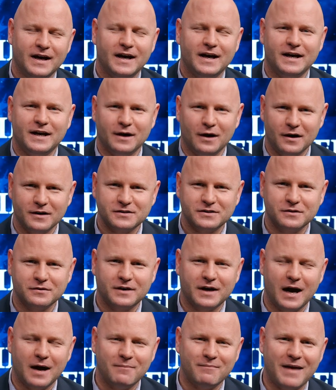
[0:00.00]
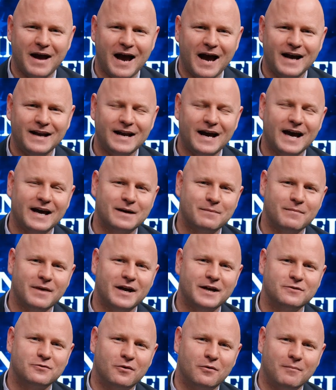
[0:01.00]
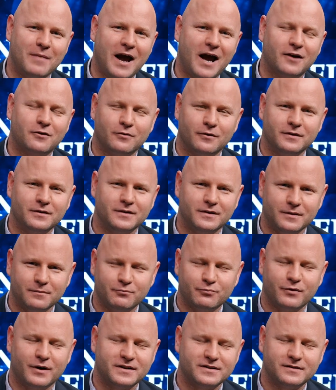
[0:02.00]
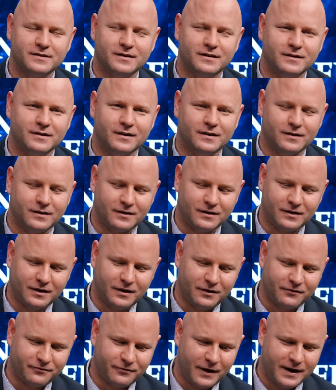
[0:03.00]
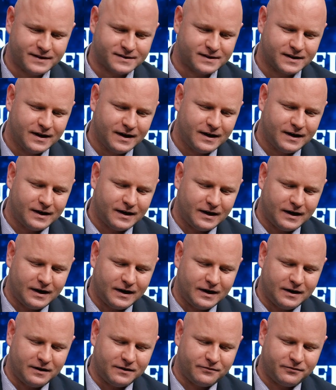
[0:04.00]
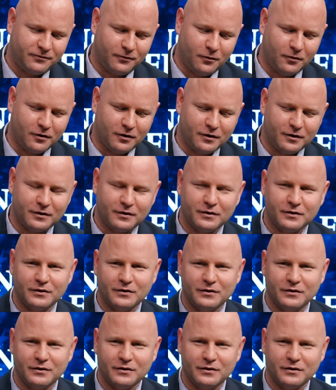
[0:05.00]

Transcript: He also got mad at Emmanuel Macron, the president uh, uh, of France, uh, for